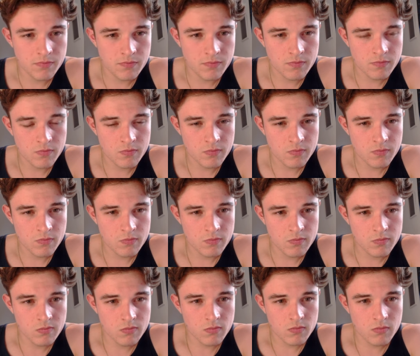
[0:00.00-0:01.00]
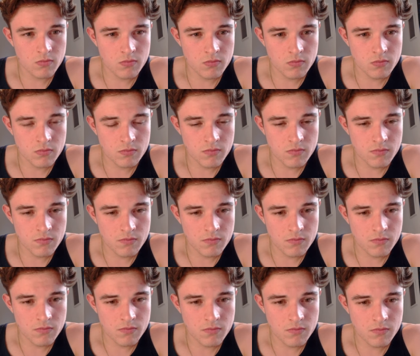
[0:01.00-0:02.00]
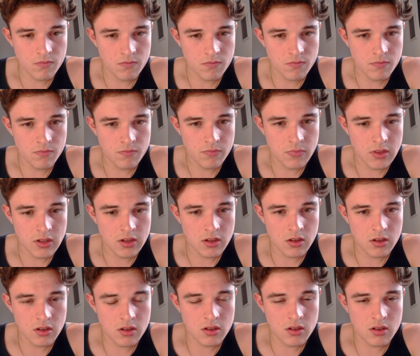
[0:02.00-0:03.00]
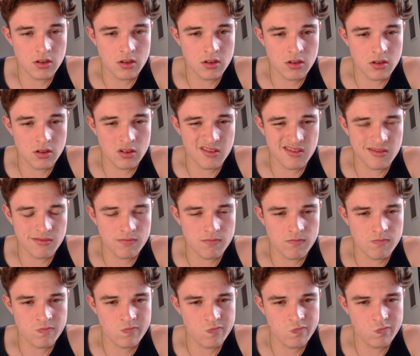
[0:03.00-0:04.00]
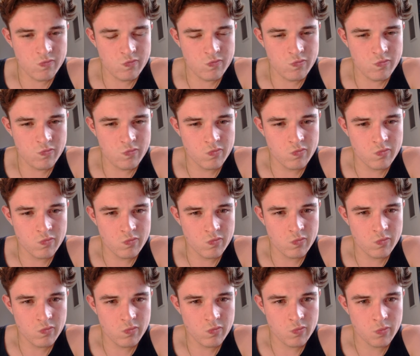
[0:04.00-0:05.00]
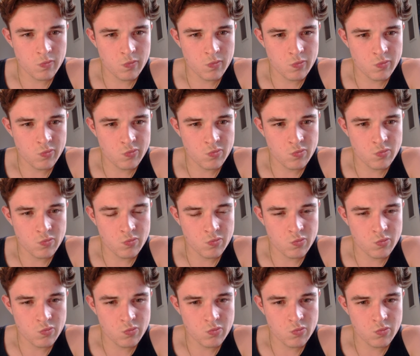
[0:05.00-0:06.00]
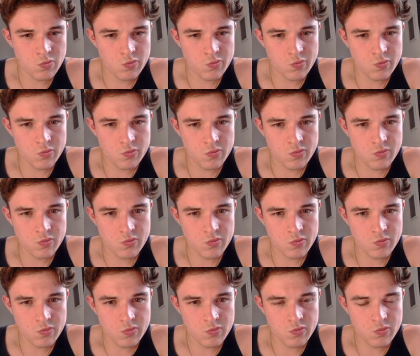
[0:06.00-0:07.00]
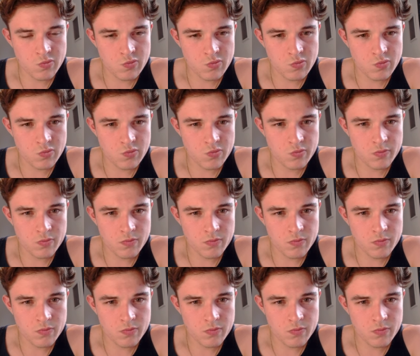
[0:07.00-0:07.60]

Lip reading: (no one is talking)